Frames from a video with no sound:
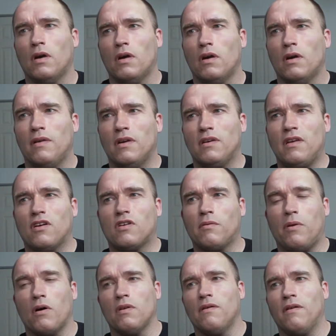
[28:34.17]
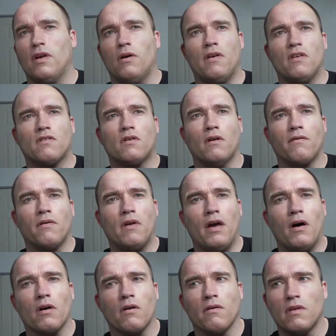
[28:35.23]
takes part in the video. That's good for the
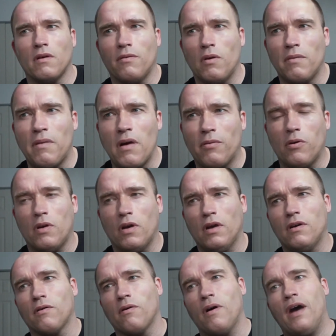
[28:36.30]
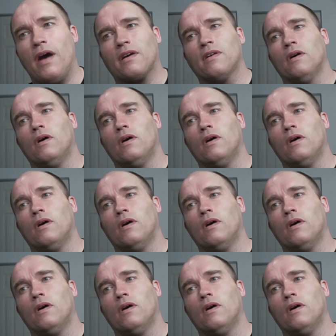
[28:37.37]
algorithm when people interact.